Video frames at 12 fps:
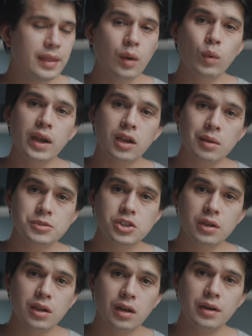Then when it comes
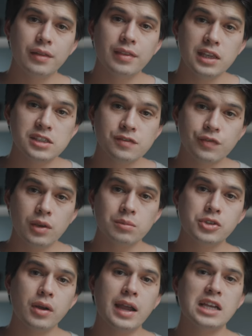to color, this film
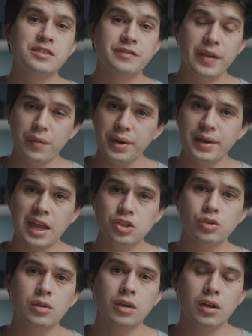stock has very
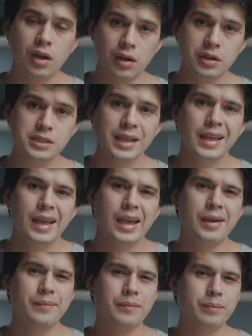natural colors,
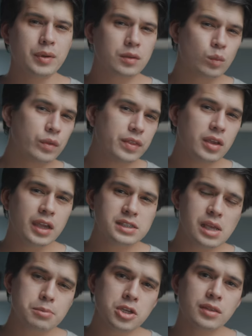but with the
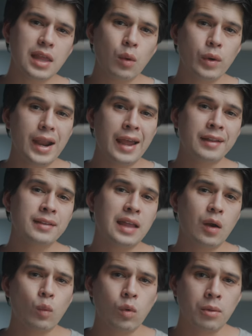exception that we're adding
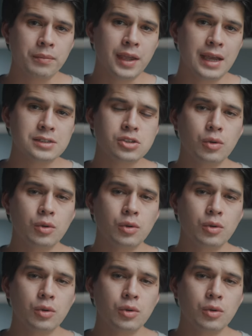that warm cast.